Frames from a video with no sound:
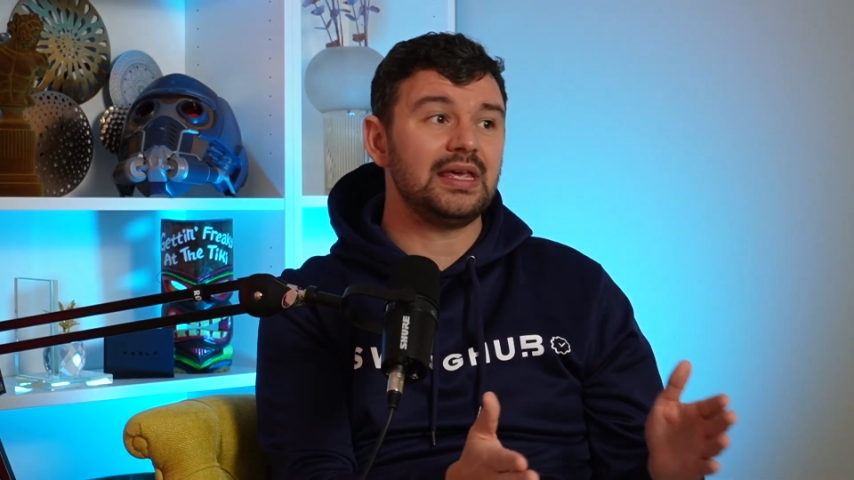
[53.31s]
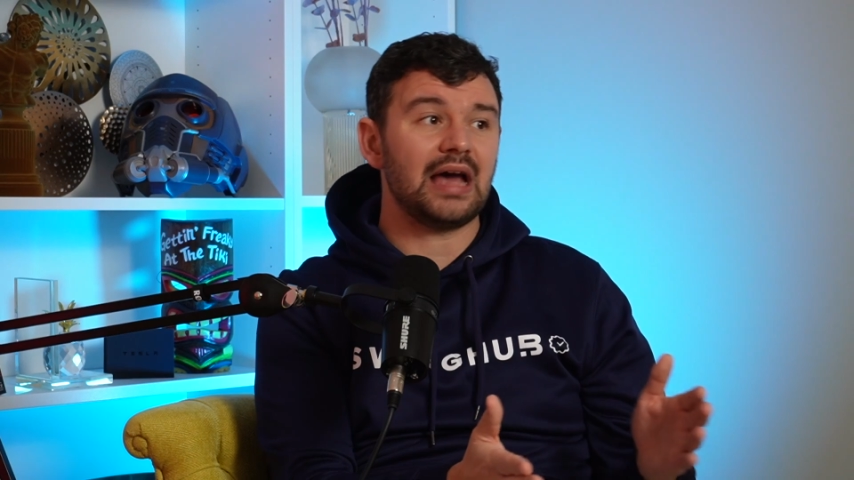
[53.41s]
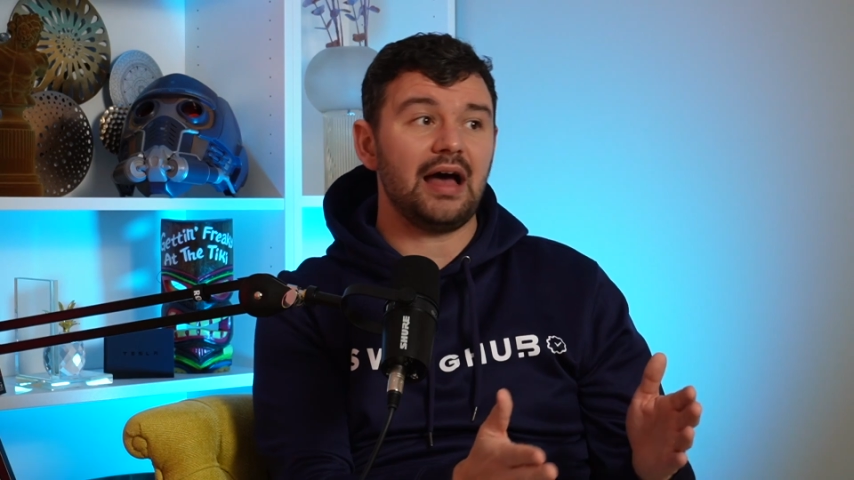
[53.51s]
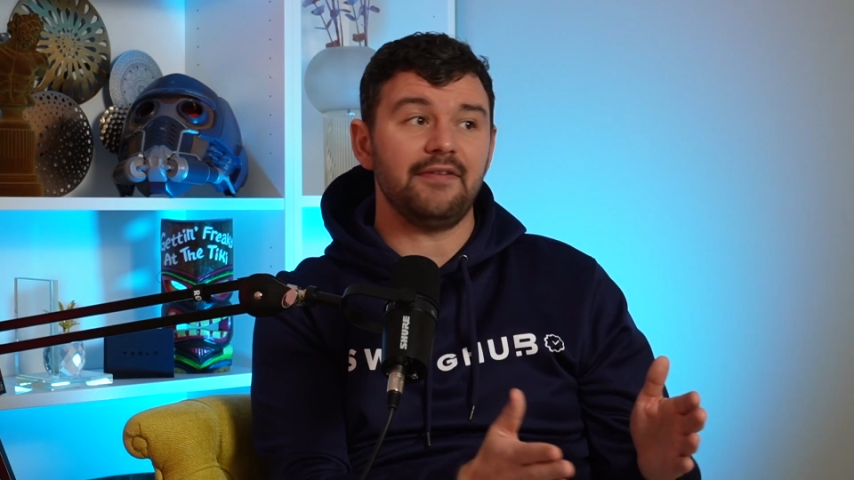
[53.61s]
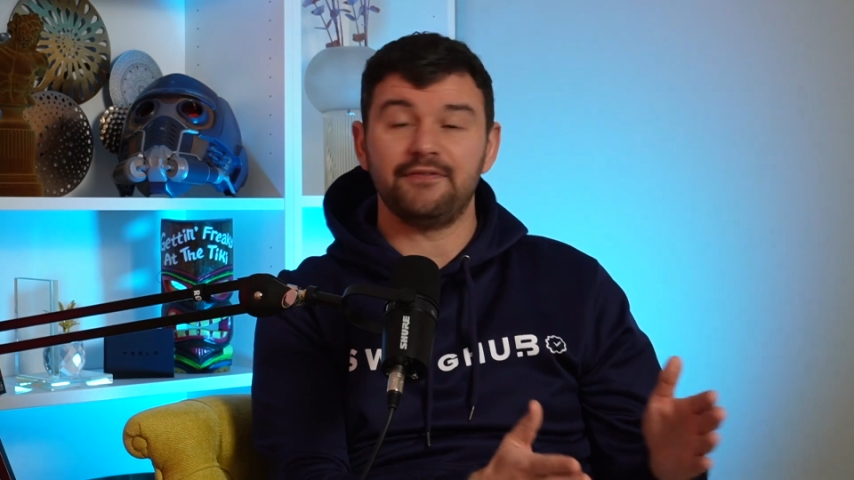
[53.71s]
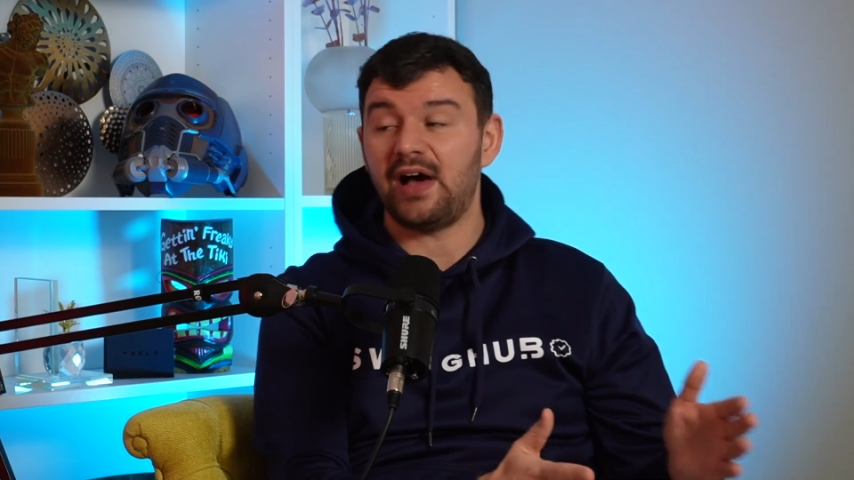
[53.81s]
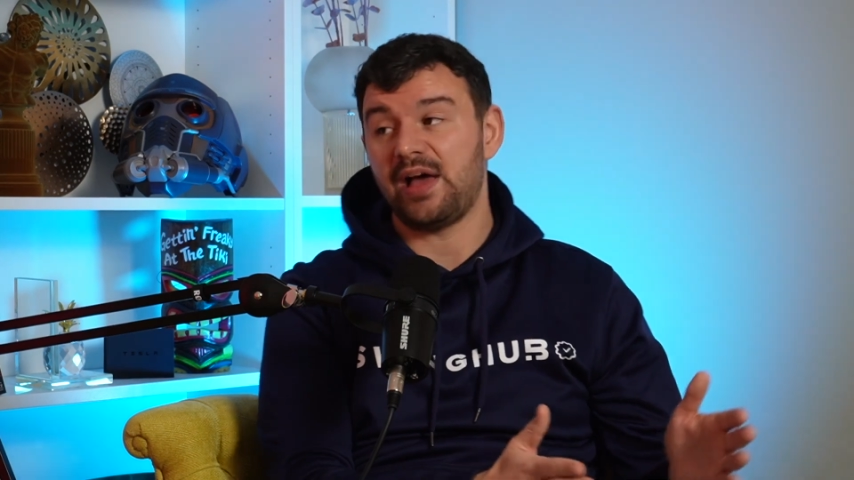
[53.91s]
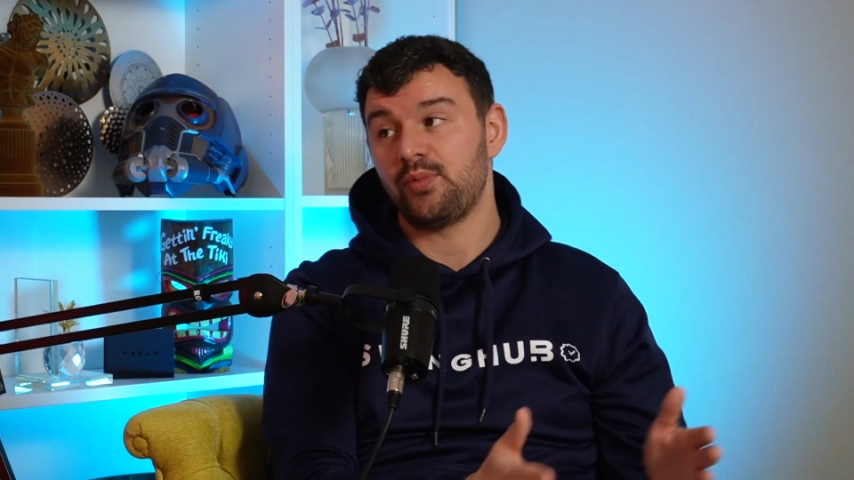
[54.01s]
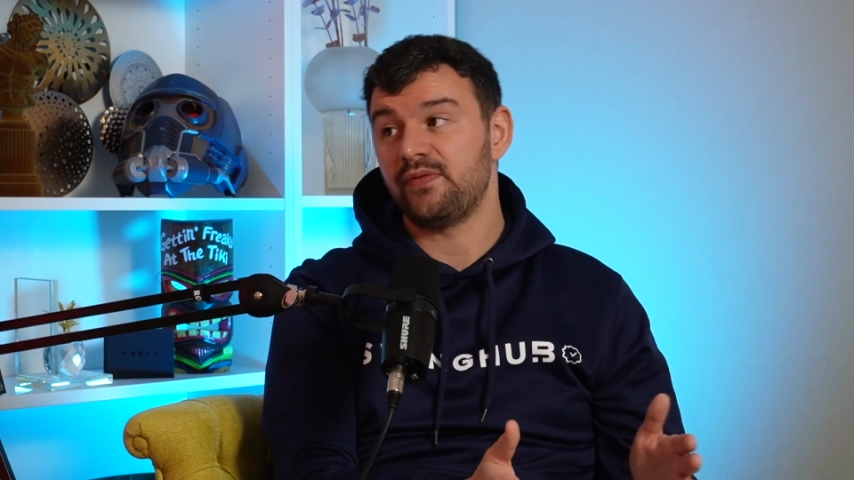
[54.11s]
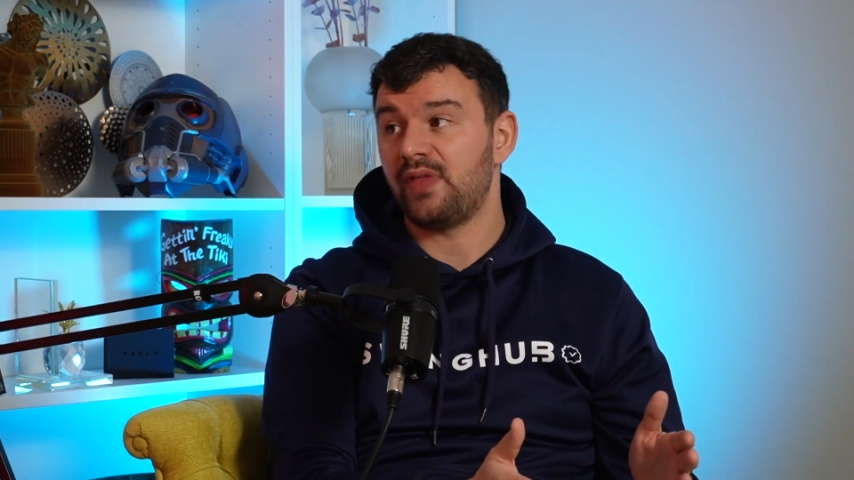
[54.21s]
can't
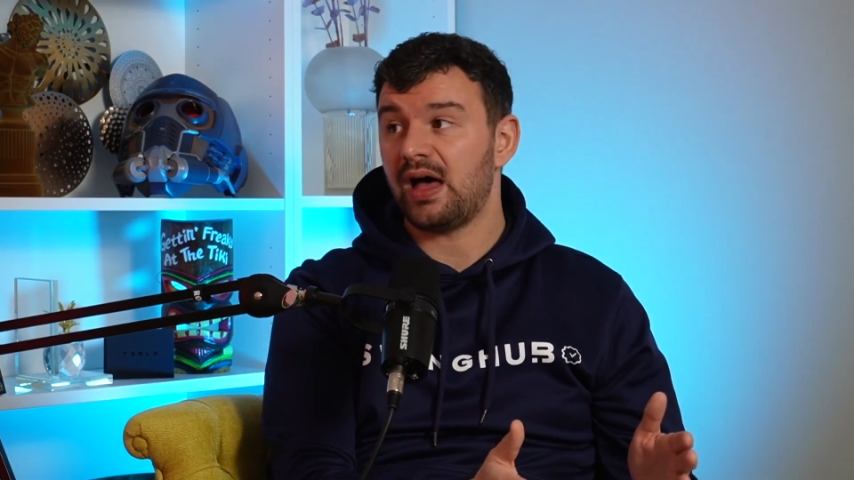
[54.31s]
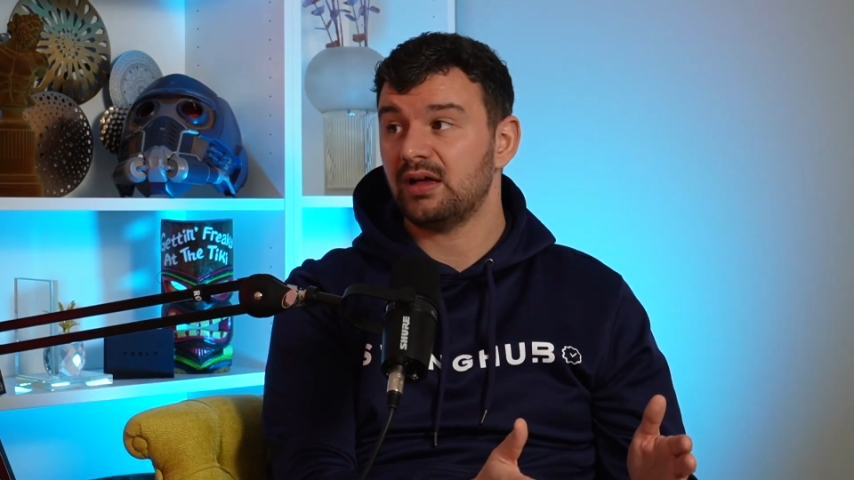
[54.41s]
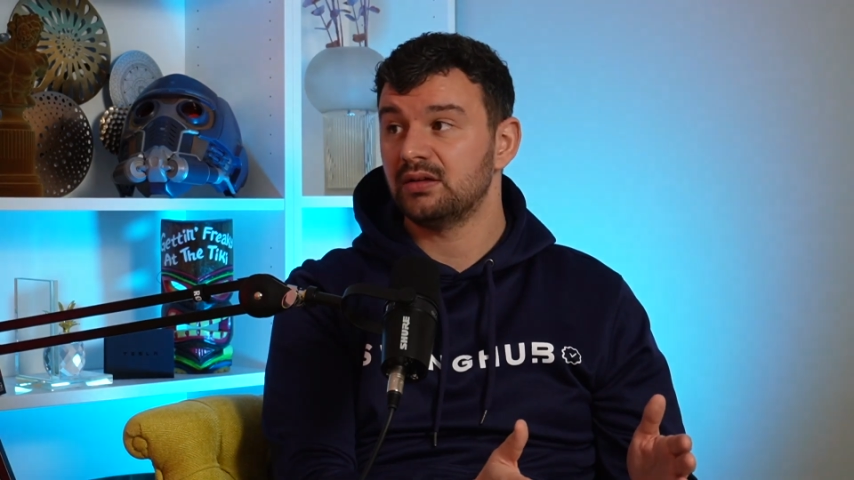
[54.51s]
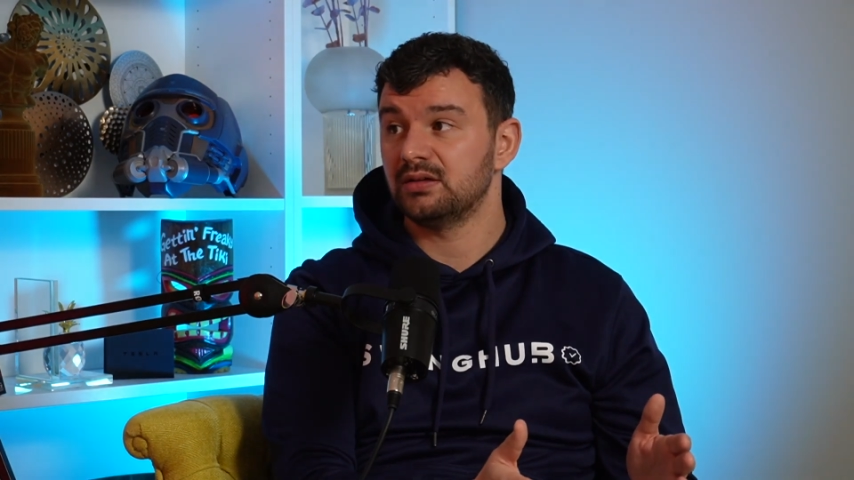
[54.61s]
vibe with that.